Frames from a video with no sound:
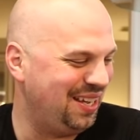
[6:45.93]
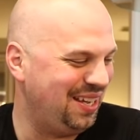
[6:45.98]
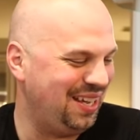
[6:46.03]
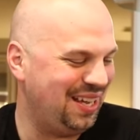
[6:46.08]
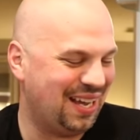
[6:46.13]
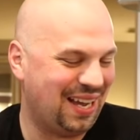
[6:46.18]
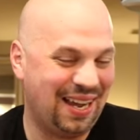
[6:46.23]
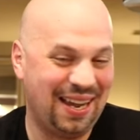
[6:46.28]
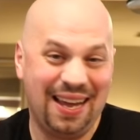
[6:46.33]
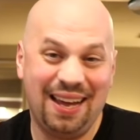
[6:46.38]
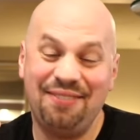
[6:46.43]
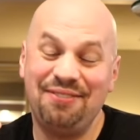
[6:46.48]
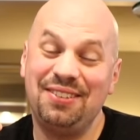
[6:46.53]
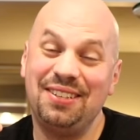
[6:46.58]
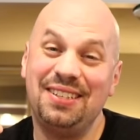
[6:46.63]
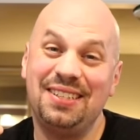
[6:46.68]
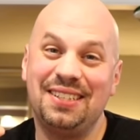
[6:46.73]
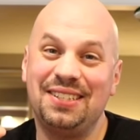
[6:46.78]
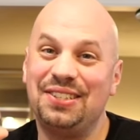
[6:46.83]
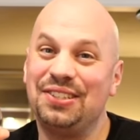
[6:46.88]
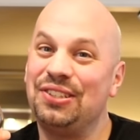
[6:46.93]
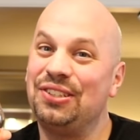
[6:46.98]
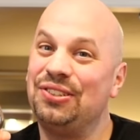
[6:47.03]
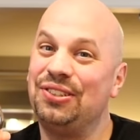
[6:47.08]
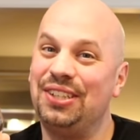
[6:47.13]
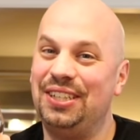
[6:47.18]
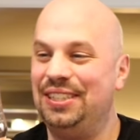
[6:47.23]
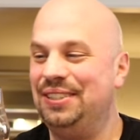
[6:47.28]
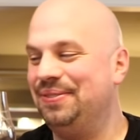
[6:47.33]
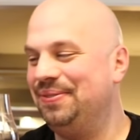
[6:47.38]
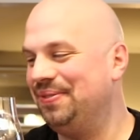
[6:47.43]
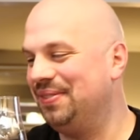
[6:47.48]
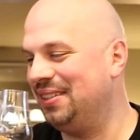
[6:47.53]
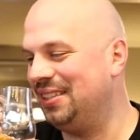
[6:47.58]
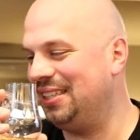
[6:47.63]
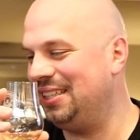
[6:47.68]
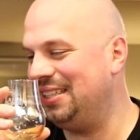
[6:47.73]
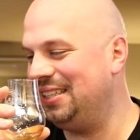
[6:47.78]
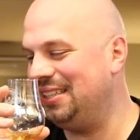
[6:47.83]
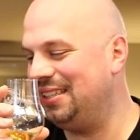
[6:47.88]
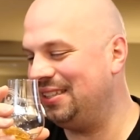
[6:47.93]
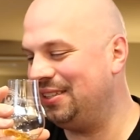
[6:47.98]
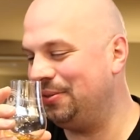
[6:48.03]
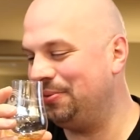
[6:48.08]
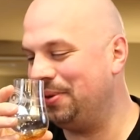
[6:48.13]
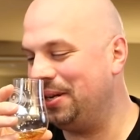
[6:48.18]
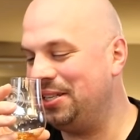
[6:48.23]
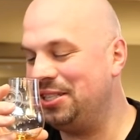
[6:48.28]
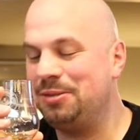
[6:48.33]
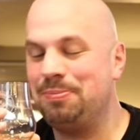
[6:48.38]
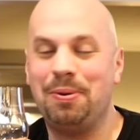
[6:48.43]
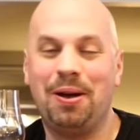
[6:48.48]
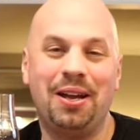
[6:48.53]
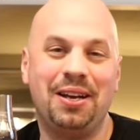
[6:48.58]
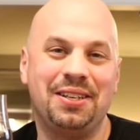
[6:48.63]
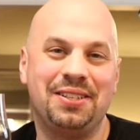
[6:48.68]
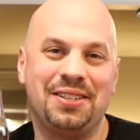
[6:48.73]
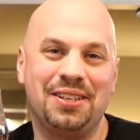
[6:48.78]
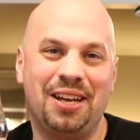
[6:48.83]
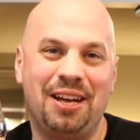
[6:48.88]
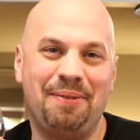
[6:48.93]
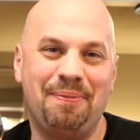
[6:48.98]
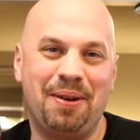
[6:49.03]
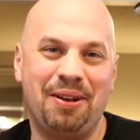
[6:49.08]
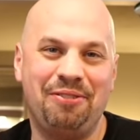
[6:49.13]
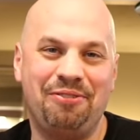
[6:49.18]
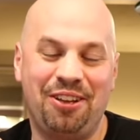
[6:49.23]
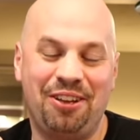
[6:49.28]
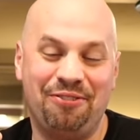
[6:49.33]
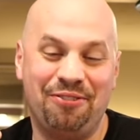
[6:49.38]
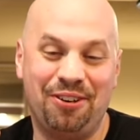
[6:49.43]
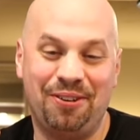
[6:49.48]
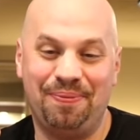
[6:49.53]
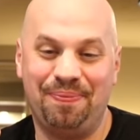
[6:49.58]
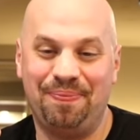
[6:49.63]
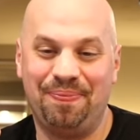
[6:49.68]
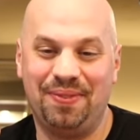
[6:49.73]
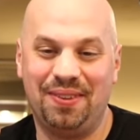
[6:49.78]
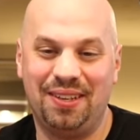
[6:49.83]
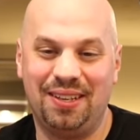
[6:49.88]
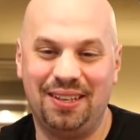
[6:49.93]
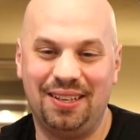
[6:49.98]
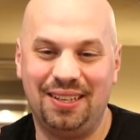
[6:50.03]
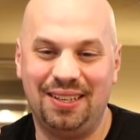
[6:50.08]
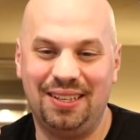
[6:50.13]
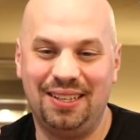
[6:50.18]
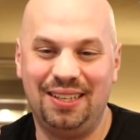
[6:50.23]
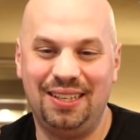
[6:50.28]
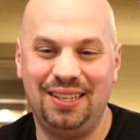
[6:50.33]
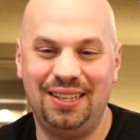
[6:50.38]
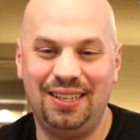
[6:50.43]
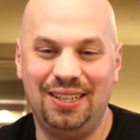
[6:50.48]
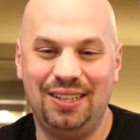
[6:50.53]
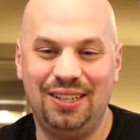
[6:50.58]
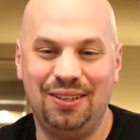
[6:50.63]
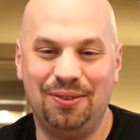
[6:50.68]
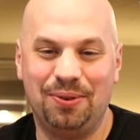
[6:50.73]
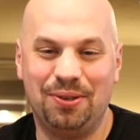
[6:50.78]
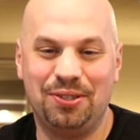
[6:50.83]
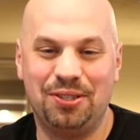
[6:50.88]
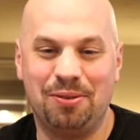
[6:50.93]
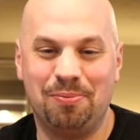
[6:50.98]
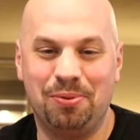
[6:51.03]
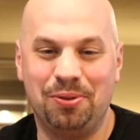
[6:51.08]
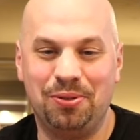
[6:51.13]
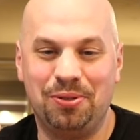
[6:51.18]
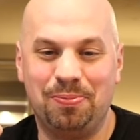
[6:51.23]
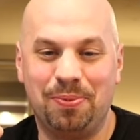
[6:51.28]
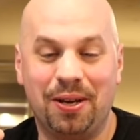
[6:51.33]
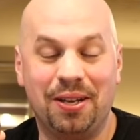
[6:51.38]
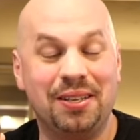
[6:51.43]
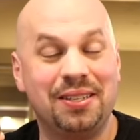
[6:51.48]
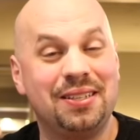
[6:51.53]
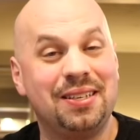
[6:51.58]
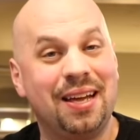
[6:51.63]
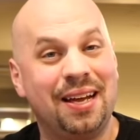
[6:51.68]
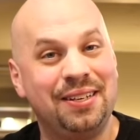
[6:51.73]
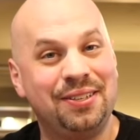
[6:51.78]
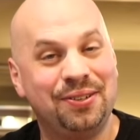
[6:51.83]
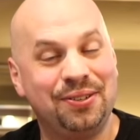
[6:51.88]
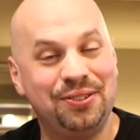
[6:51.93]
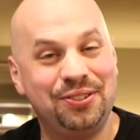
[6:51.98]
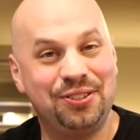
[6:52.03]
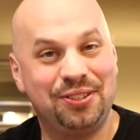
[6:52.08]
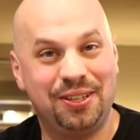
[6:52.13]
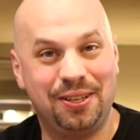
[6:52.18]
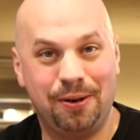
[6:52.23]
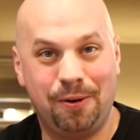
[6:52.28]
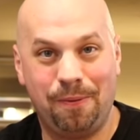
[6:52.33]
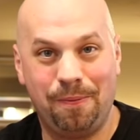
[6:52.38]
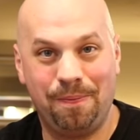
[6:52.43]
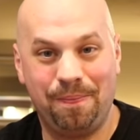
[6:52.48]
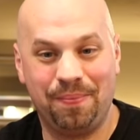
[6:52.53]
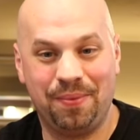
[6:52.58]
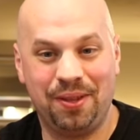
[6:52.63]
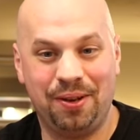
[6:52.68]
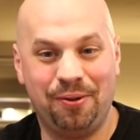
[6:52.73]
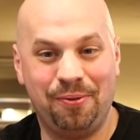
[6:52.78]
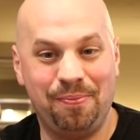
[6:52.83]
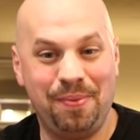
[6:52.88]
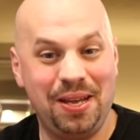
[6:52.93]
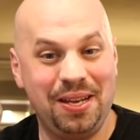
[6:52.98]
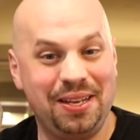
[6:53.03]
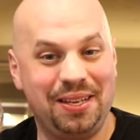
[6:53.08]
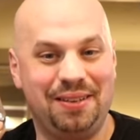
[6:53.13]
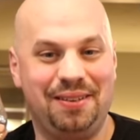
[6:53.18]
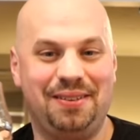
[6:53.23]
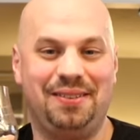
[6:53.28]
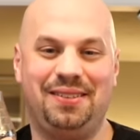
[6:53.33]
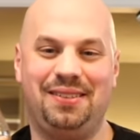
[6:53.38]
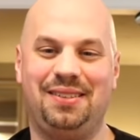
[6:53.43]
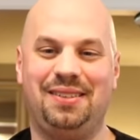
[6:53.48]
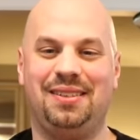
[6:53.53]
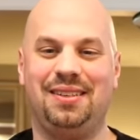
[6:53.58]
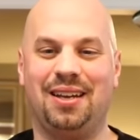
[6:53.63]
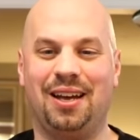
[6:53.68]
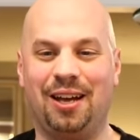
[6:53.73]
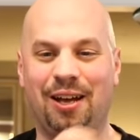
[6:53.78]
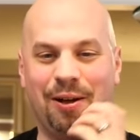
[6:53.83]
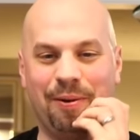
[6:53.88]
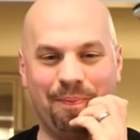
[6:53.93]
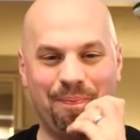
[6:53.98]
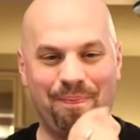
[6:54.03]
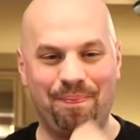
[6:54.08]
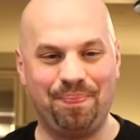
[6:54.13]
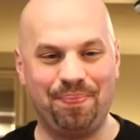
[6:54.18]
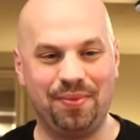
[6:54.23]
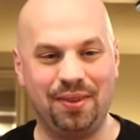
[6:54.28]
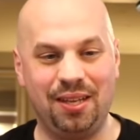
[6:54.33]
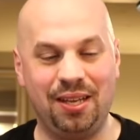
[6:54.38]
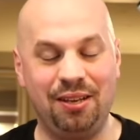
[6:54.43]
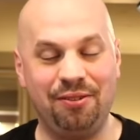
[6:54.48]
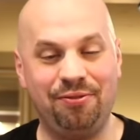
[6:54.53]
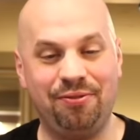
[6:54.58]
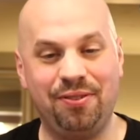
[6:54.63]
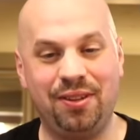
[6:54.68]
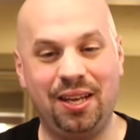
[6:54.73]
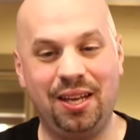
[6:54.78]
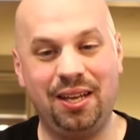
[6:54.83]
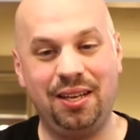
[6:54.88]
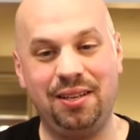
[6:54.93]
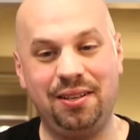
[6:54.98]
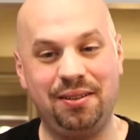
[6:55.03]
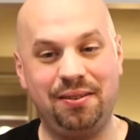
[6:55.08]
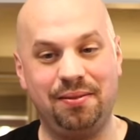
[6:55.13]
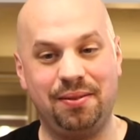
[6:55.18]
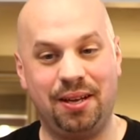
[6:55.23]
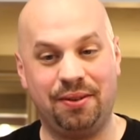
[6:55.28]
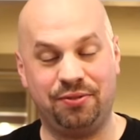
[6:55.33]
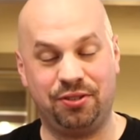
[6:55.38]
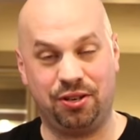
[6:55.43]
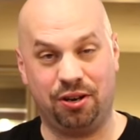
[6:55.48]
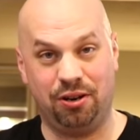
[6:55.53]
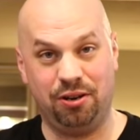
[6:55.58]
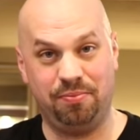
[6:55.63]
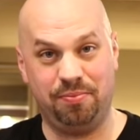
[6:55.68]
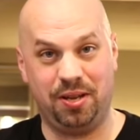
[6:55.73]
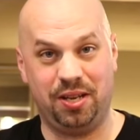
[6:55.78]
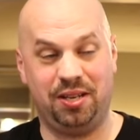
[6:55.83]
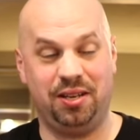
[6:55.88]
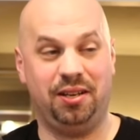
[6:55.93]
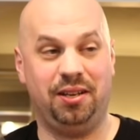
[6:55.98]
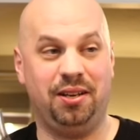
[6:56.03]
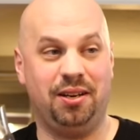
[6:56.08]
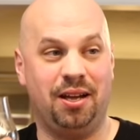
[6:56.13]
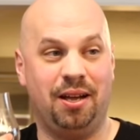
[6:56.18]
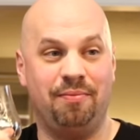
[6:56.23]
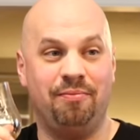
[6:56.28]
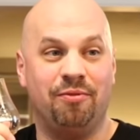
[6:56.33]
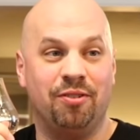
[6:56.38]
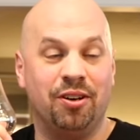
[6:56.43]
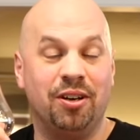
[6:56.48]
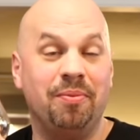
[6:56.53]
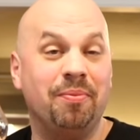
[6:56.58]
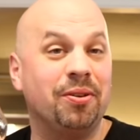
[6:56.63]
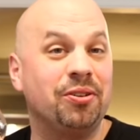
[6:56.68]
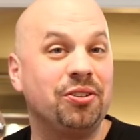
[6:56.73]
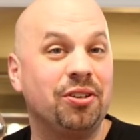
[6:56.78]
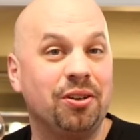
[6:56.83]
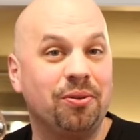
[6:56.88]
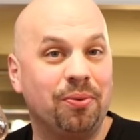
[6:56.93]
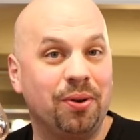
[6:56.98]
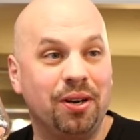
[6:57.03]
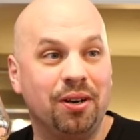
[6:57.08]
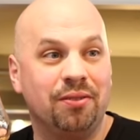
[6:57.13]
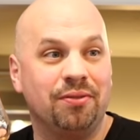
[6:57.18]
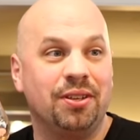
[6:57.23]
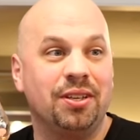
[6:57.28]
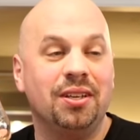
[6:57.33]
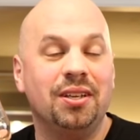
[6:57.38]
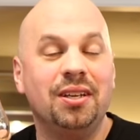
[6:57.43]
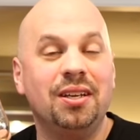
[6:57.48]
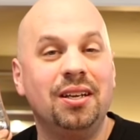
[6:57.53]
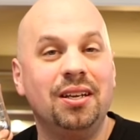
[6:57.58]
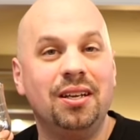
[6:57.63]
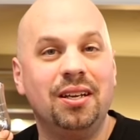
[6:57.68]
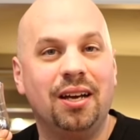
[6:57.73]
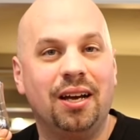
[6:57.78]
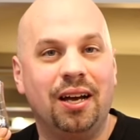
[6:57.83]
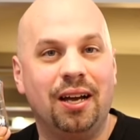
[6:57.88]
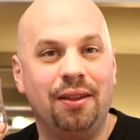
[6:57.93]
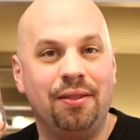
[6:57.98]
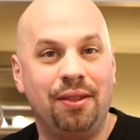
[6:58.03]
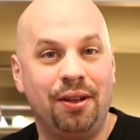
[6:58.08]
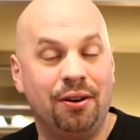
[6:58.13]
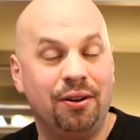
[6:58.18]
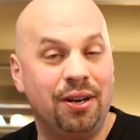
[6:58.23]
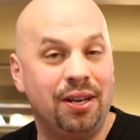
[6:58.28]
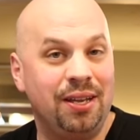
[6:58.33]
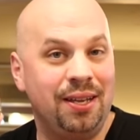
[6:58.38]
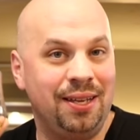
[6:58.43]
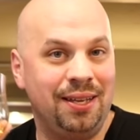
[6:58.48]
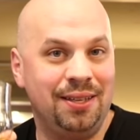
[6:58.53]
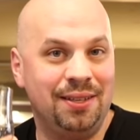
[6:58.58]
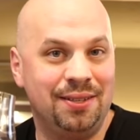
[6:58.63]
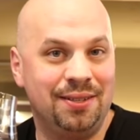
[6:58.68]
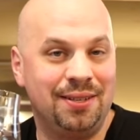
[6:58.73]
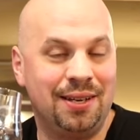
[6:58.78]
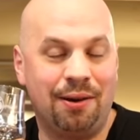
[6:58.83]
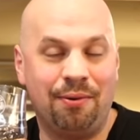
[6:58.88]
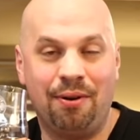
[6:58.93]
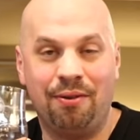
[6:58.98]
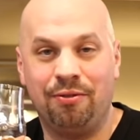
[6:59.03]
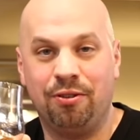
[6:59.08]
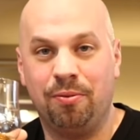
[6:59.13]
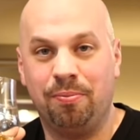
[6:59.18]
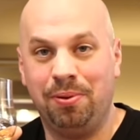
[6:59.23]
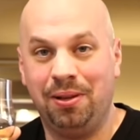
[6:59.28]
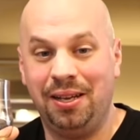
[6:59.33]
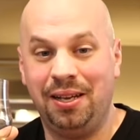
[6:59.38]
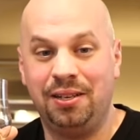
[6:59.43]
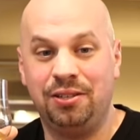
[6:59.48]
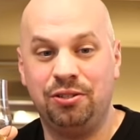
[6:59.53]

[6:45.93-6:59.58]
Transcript: I have to disagree. The red spot is not my favorite. Where's the blue spot? I told you, they don't make it. If they have started making it, I'm very much unaware of it. There is, however, a plan